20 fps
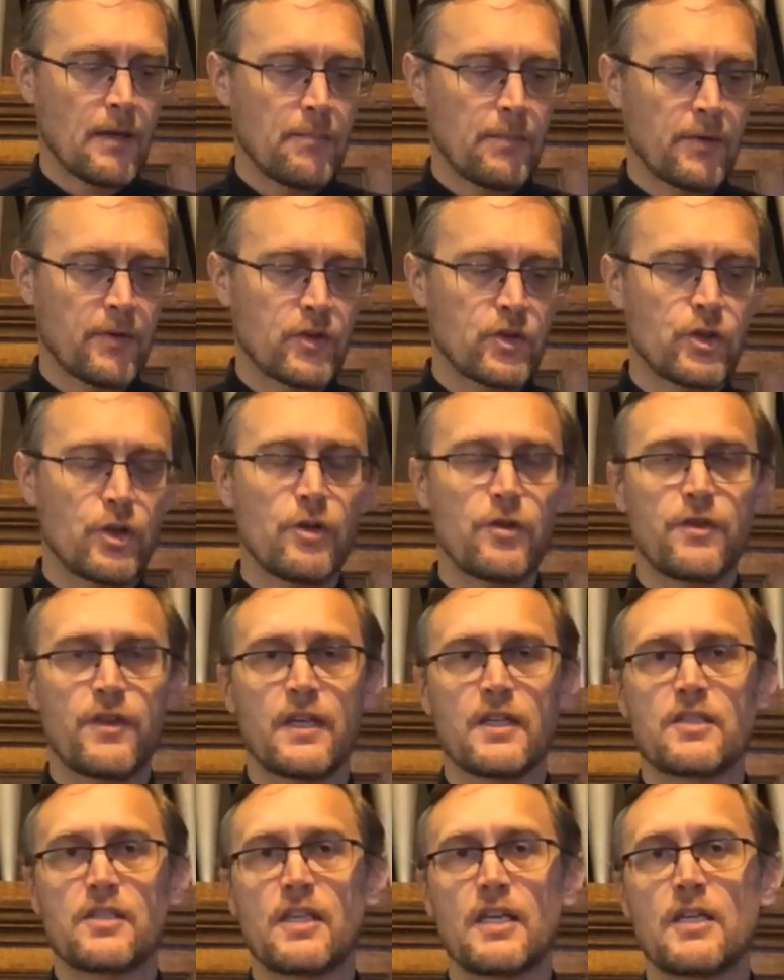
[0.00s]
But the truth
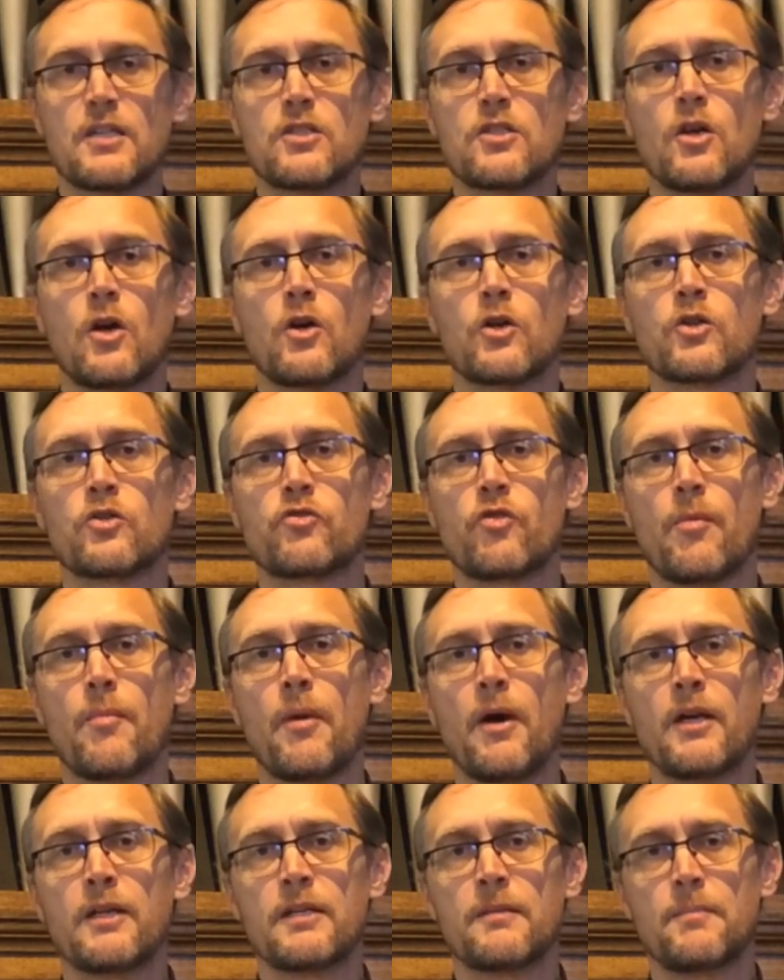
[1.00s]
is, these songs
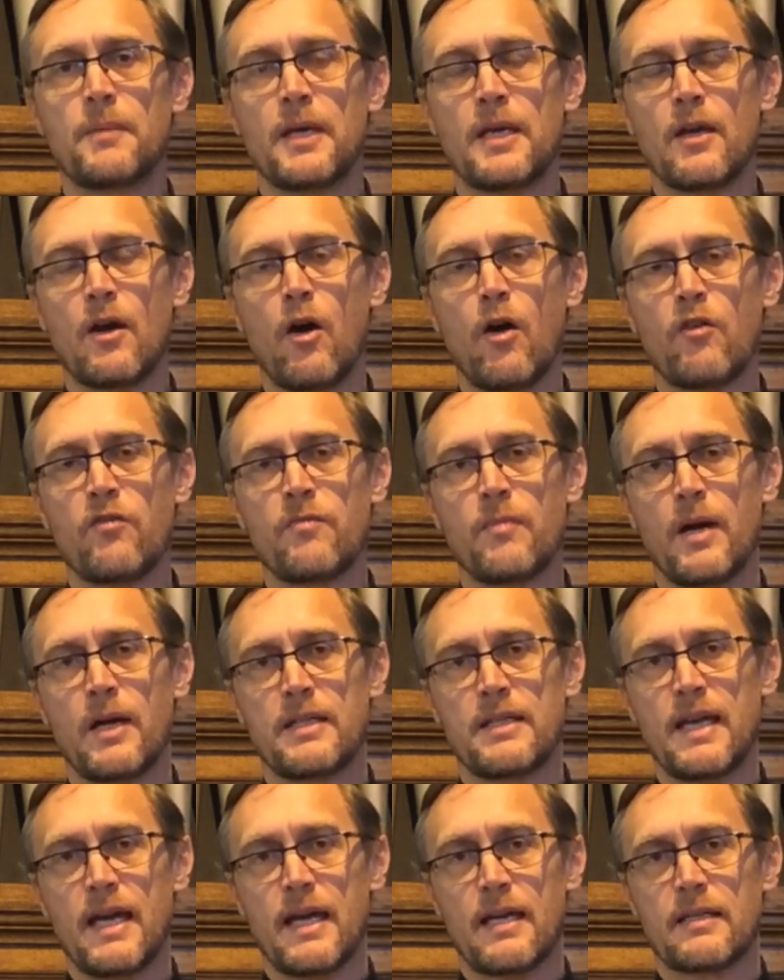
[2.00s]
reminded me of my
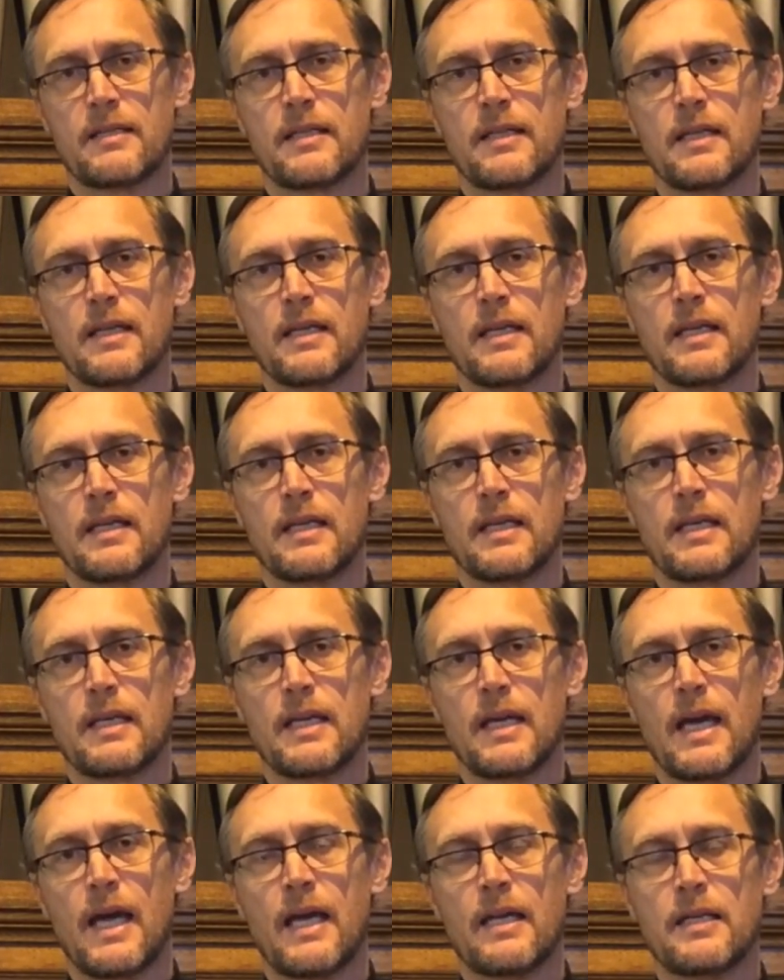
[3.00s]
dad
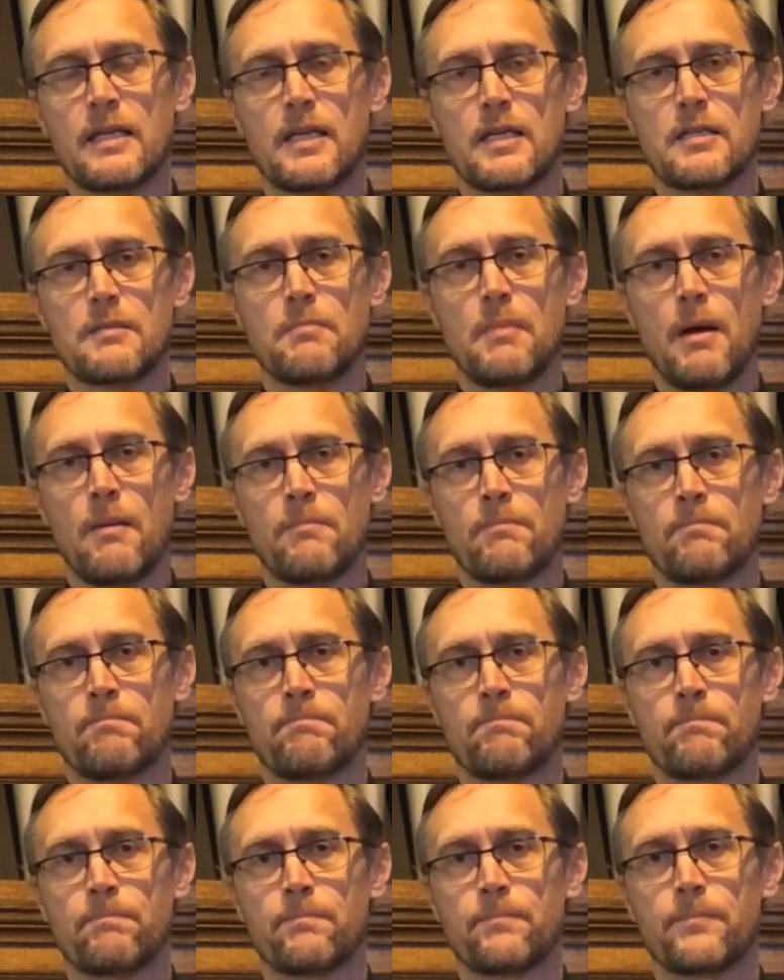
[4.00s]
and his mum,
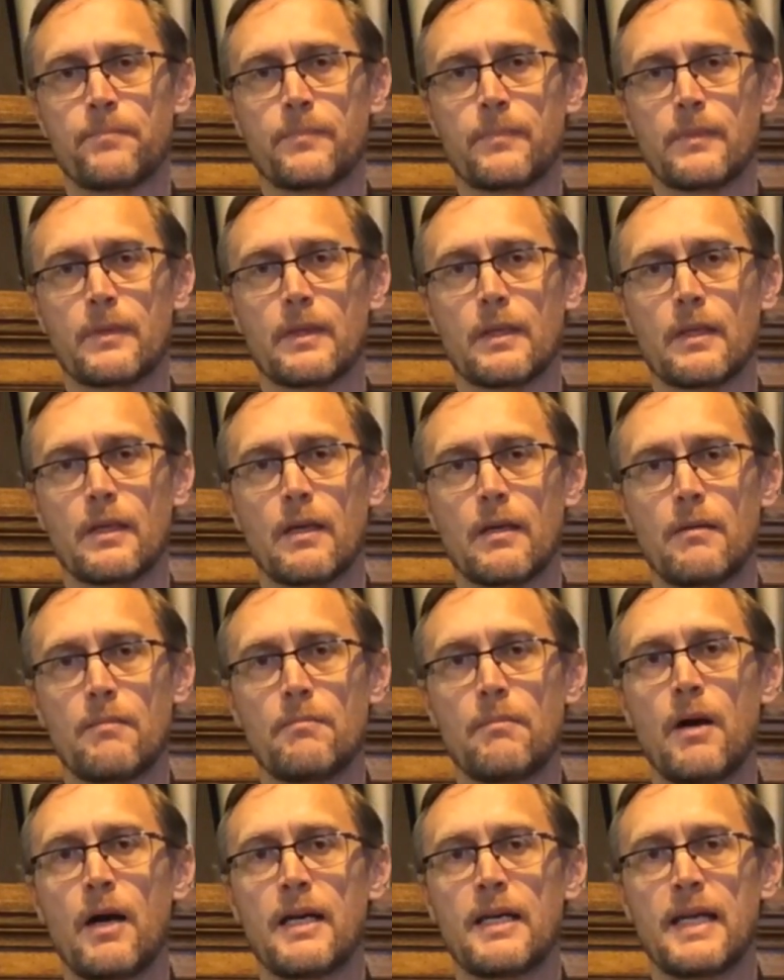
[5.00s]

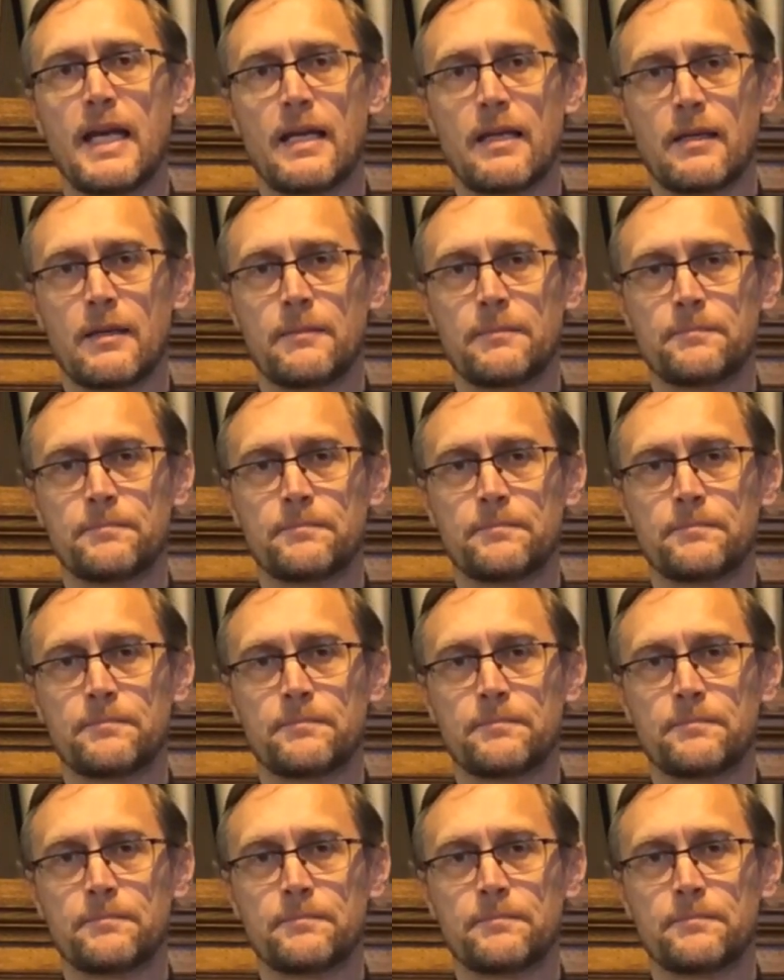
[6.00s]
my nana.